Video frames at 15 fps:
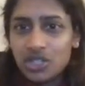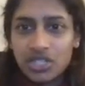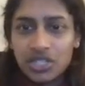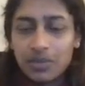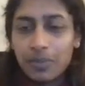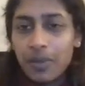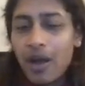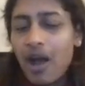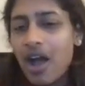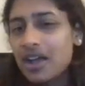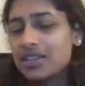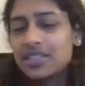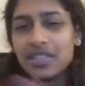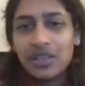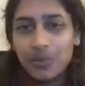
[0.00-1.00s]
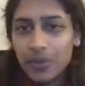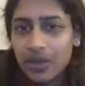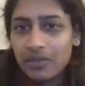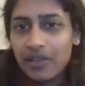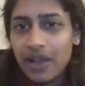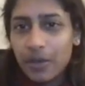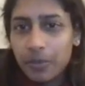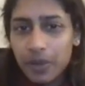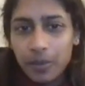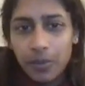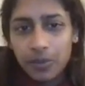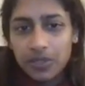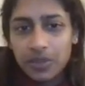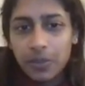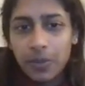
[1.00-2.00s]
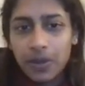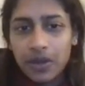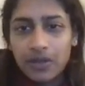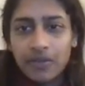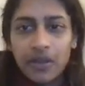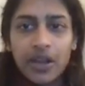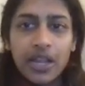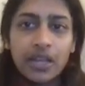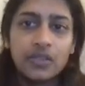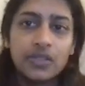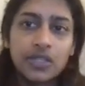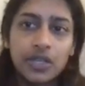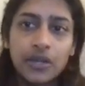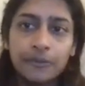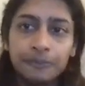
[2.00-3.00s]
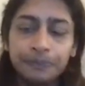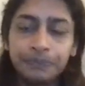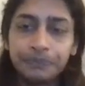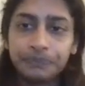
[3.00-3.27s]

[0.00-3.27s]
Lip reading: just a box and then we allow people to put in their answer.